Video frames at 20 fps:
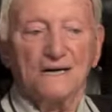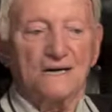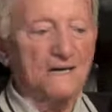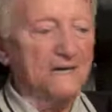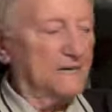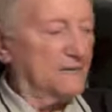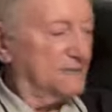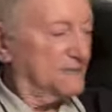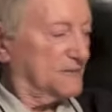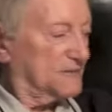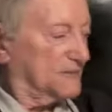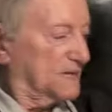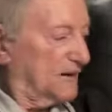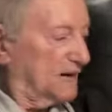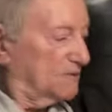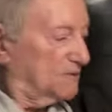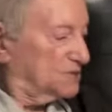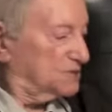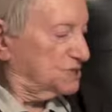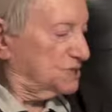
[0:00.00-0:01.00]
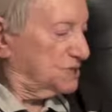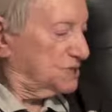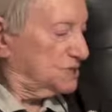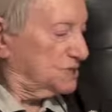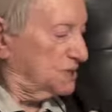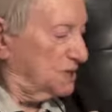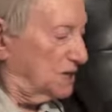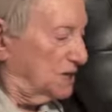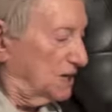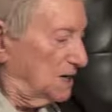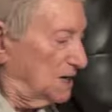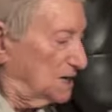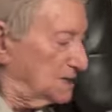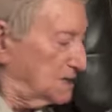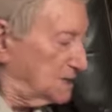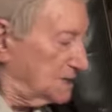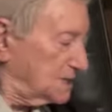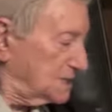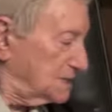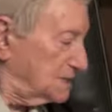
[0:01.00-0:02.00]
Uh, the day I was
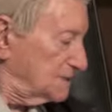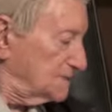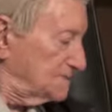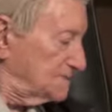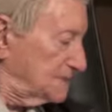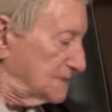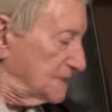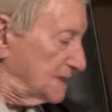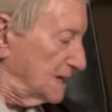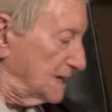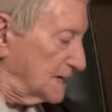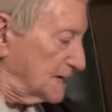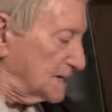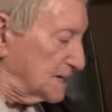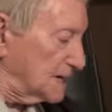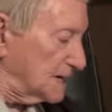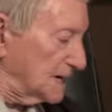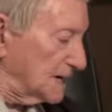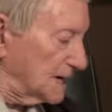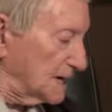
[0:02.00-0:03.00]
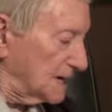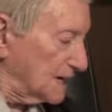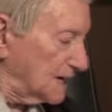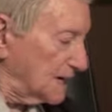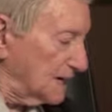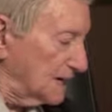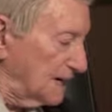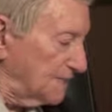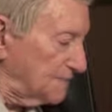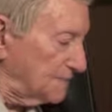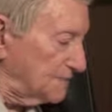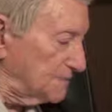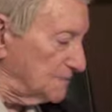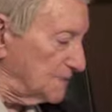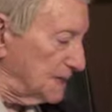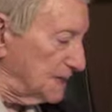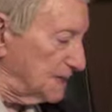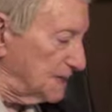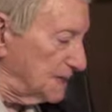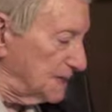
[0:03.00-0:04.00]
discharged, I think I got a copy
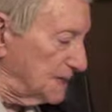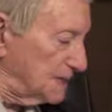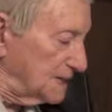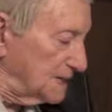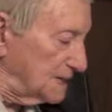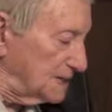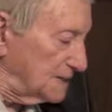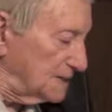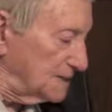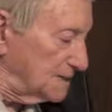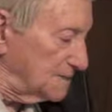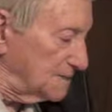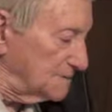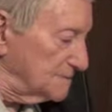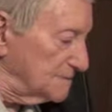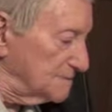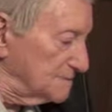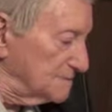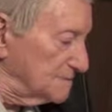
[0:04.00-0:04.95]
right here.